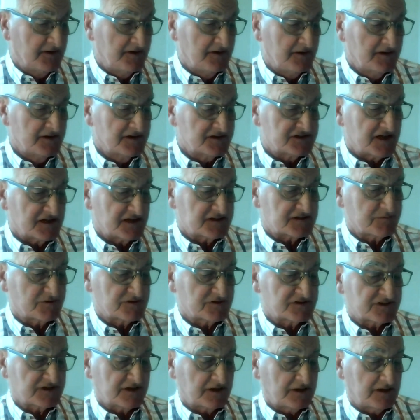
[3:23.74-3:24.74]
Such
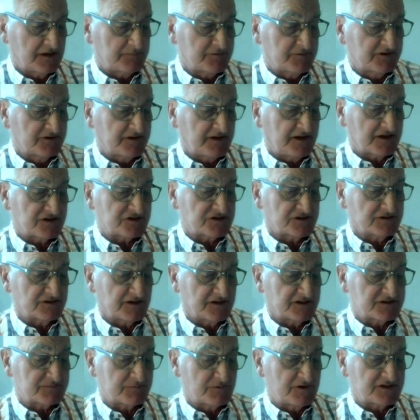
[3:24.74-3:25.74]
protection,
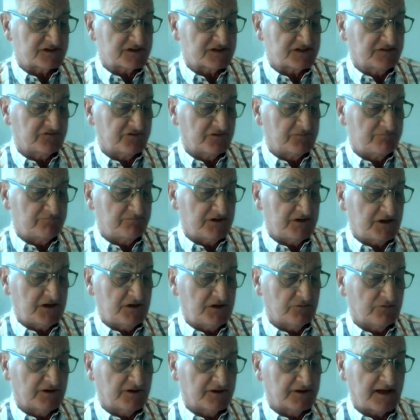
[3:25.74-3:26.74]
expressly from
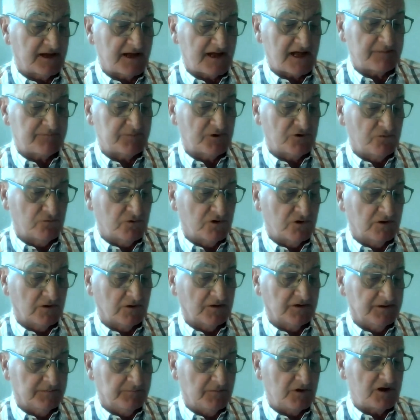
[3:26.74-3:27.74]
iwi and hapu, will, in
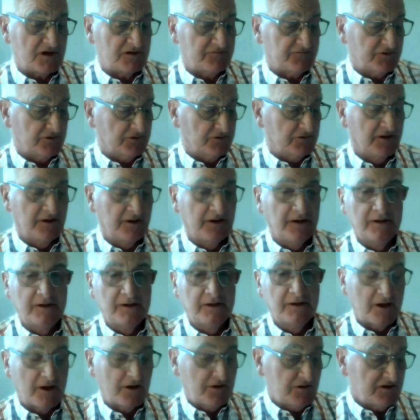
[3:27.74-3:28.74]
my view,
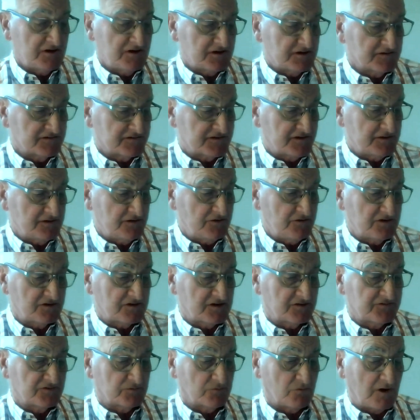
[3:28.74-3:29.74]
only continue to give
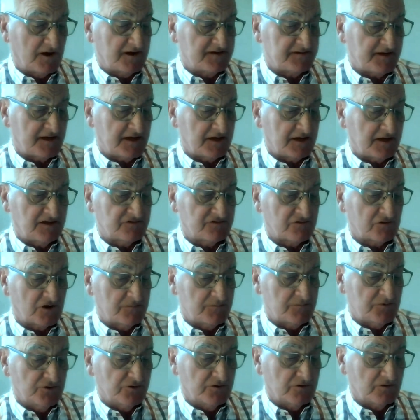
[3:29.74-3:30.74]
the Waitangi
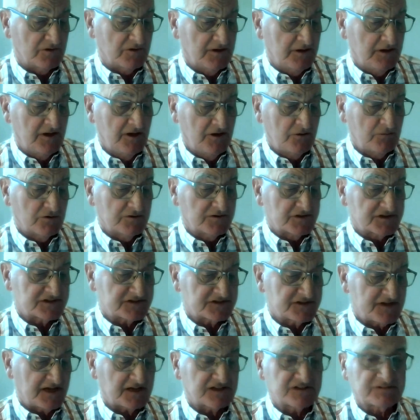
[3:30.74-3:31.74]
Tribunal, with its
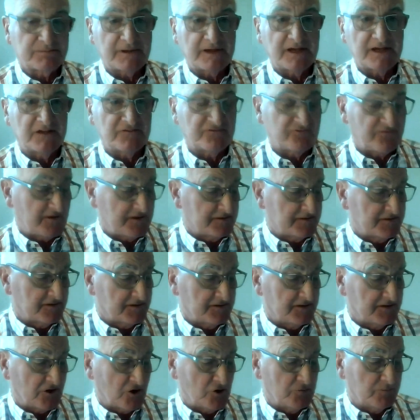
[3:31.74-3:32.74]
taxpayer-funded
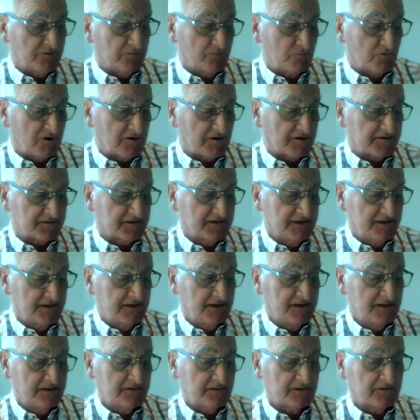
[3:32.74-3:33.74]
open wallet,
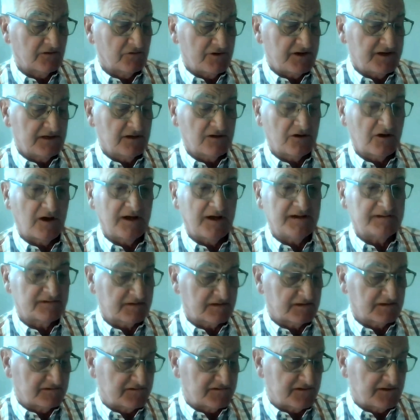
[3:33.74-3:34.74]
a green light to
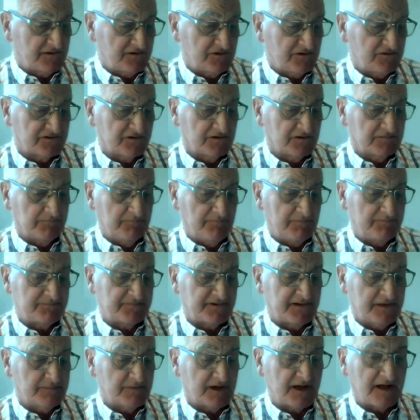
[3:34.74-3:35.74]
continue to
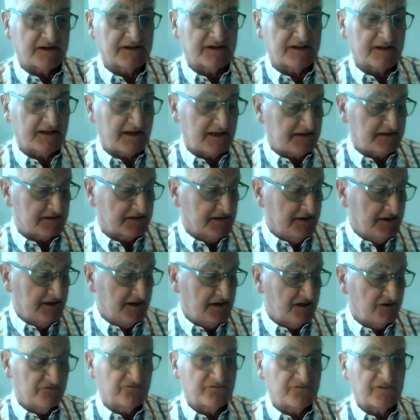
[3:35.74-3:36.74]
demarcate in
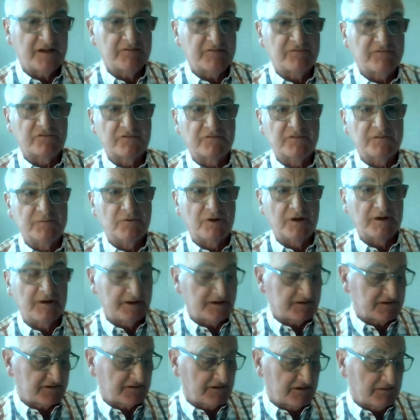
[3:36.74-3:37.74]
favour of
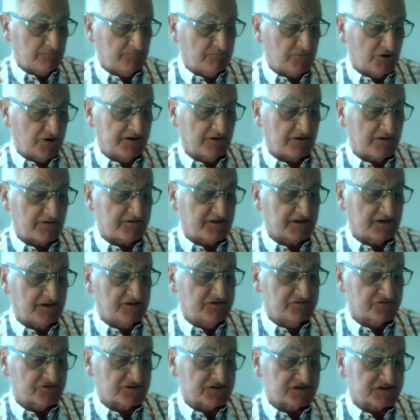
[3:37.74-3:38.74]
the minority
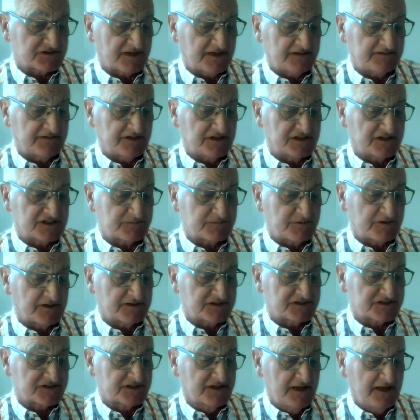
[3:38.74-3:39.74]
interests at the
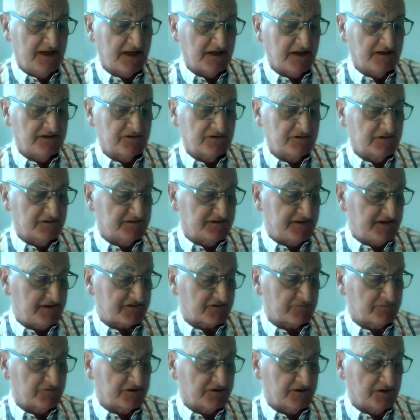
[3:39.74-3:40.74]
expense and to the
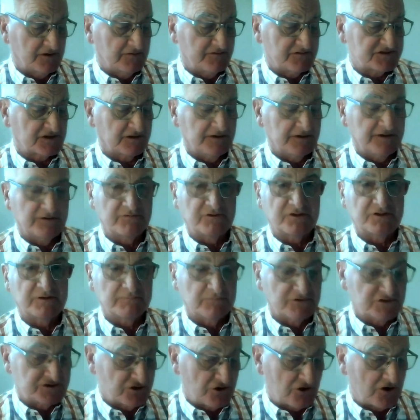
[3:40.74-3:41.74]
detriment of a significant
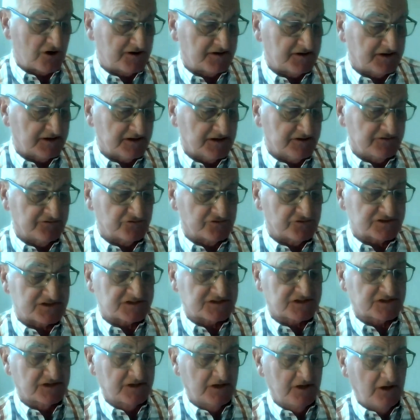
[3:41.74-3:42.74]
majority interests
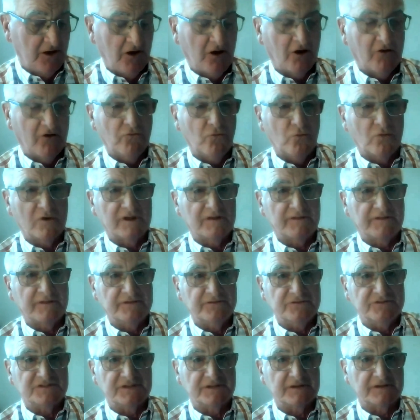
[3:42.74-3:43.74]
of all other New
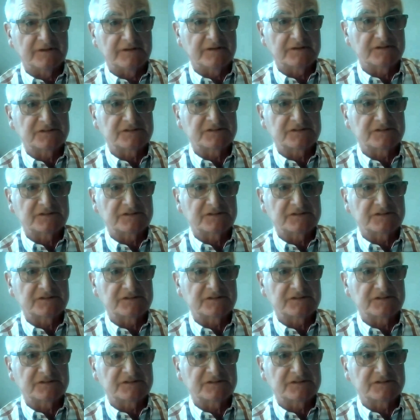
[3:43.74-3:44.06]
Zealanders.